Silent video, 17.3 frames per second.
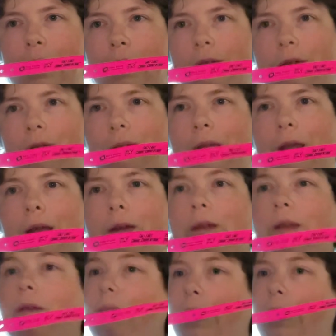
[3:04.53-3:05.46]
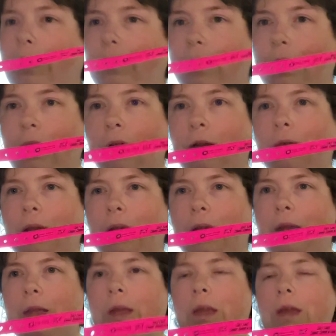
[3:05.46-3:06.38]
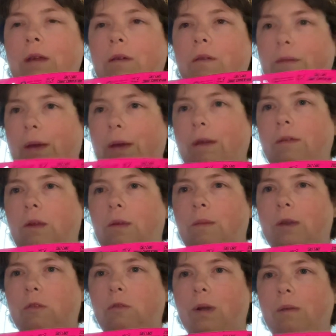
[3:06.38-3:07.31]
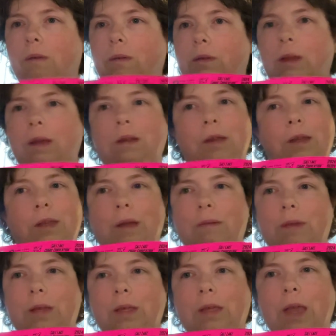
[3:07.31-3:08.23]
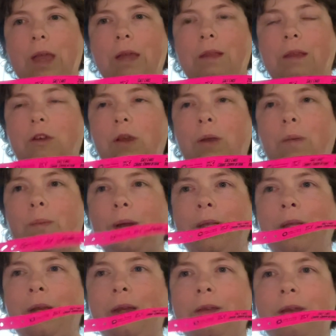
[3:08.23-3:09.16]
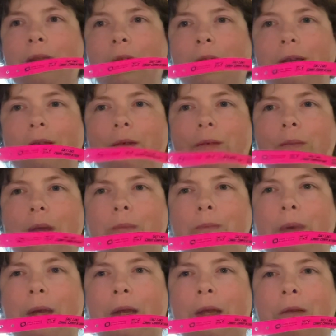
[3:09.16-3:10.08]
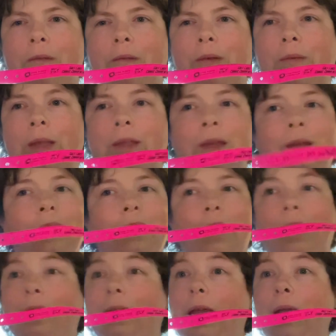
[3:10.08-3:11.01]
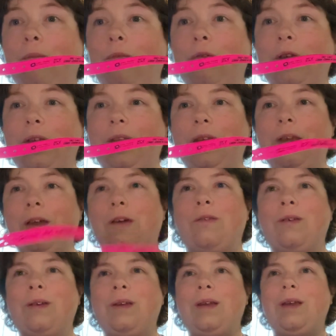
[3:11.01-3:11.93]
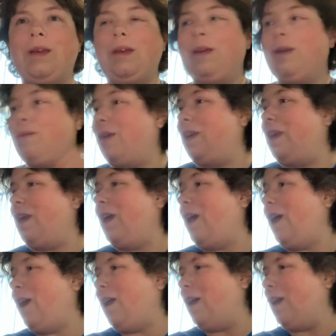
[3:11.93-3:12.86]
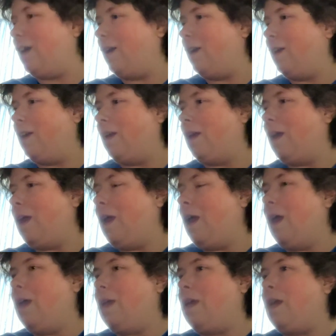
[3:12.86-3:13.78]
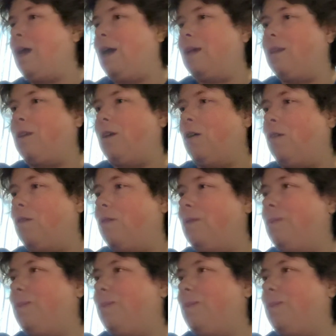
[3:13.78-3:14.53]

so that I'll be able to go in without too much trouble. They just have to scan the chip on this. That's embedded within this and I'm good to go. Like, yay! Yeah, so...